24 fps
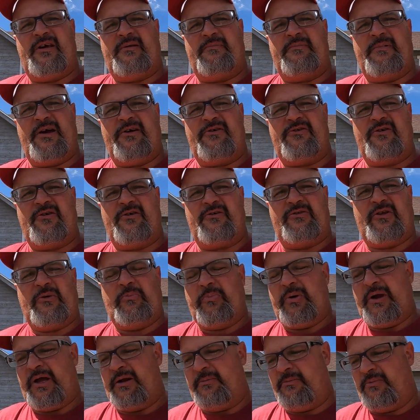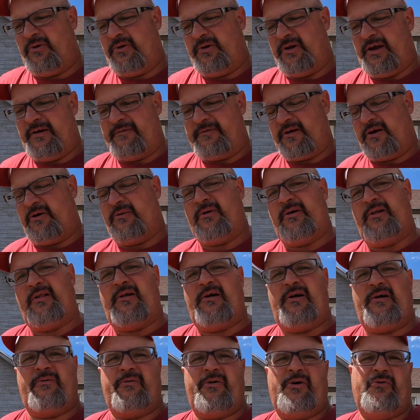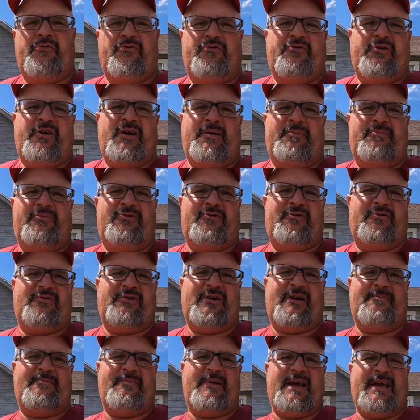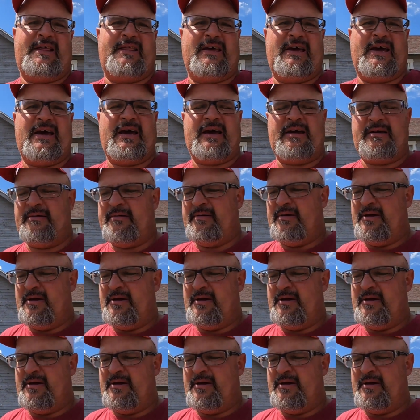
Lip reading: make sure it's dependable enough to go on long road trips or something like that.